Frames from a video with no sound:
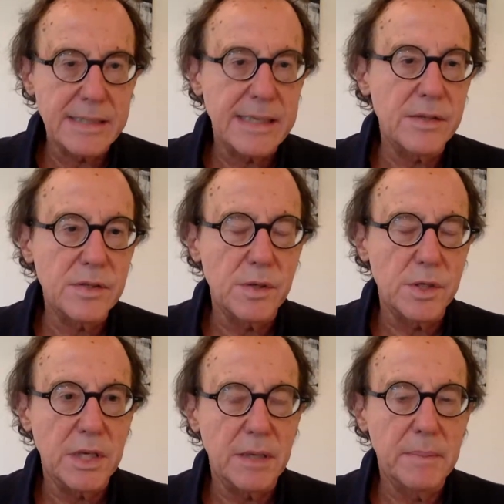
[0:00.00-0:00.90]
to
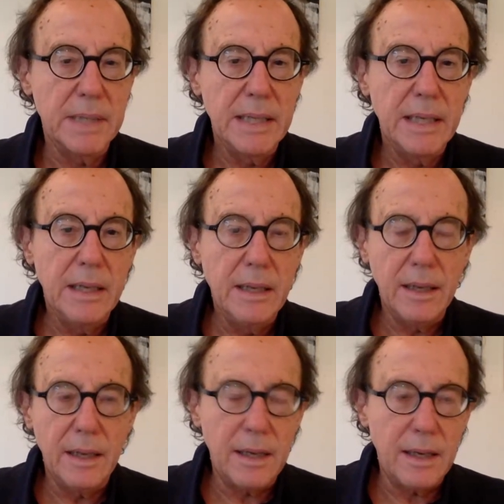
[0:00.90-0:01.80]
censorship
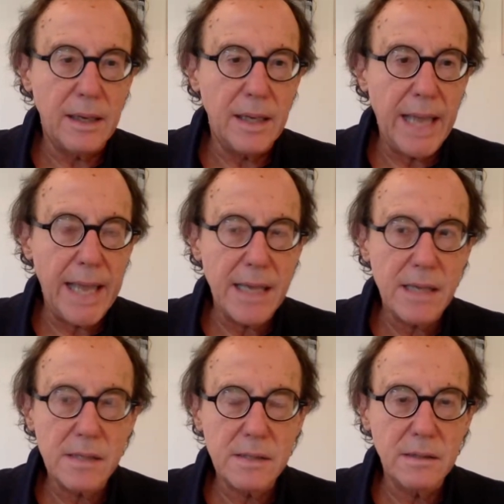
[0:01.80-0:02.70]

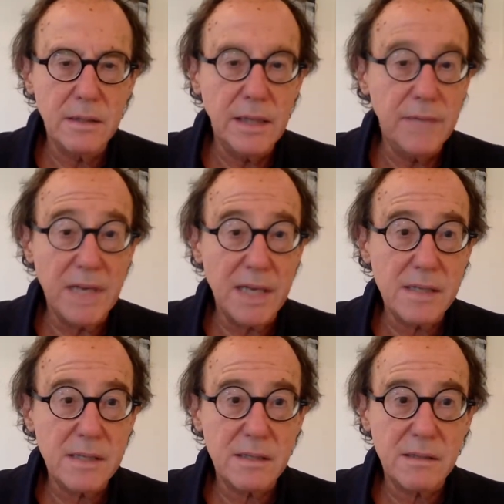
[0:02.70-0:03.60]
has given
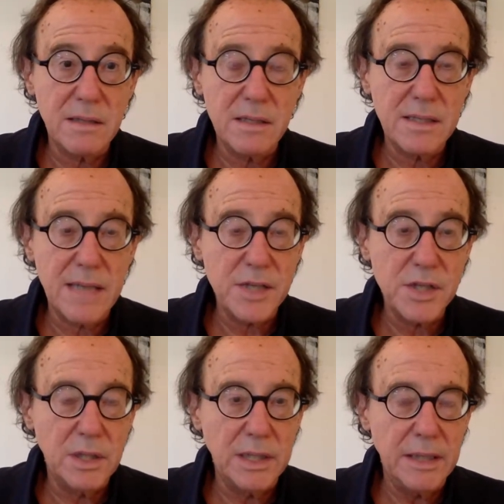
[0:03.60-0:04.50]
us
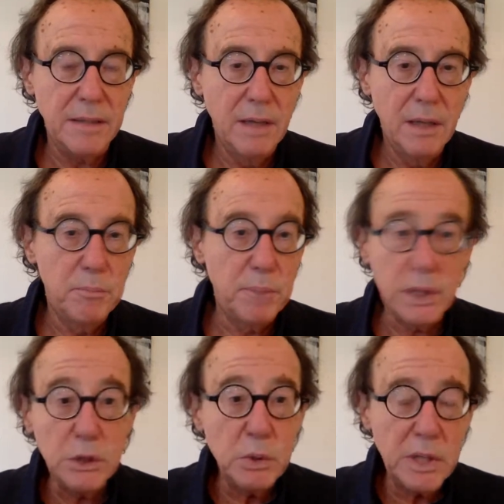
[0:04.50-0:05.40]
essentially
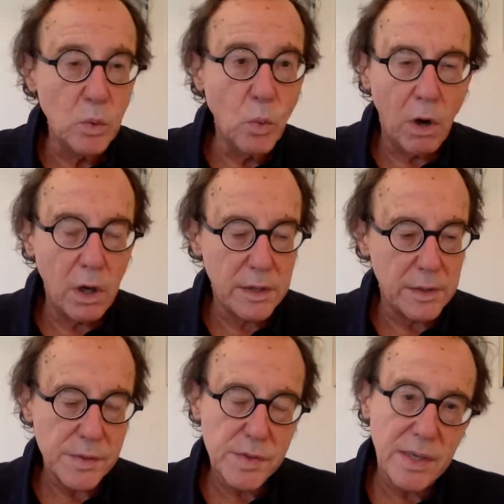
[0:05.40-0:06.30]
polluted
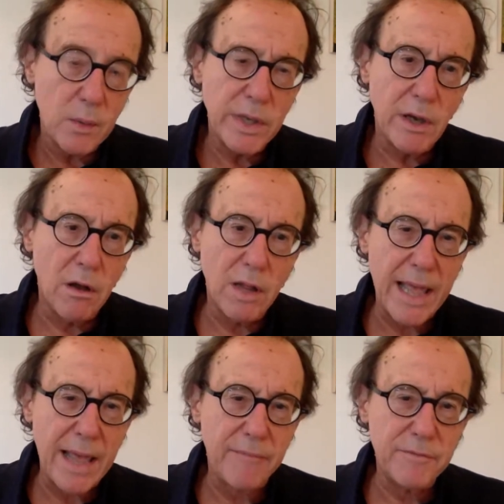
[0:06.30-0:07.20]
waters that we all
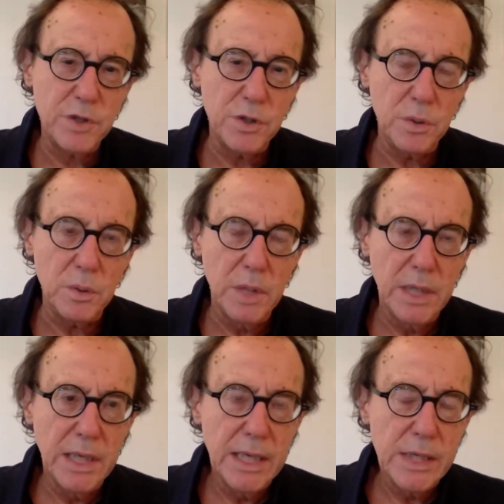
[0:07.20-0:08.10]
have to
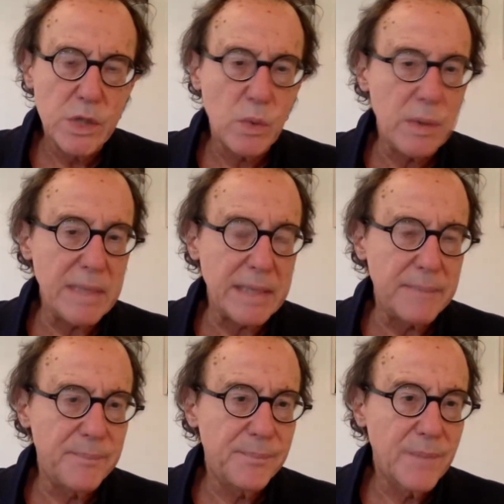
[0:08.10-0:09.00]
swim in.